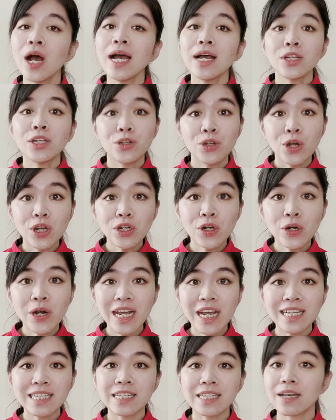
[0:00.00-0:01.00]

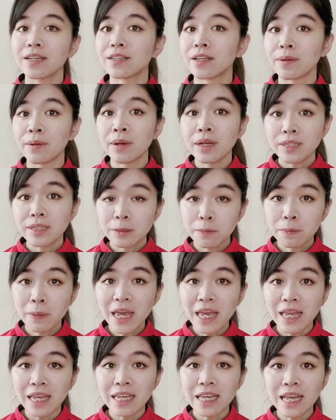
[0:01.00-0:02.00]
generate the
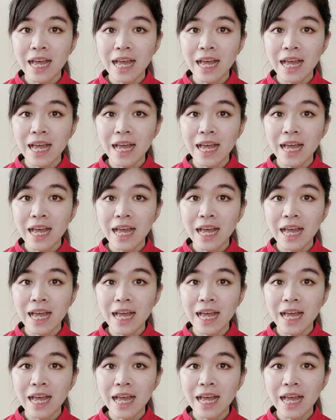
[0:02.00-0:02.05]
spin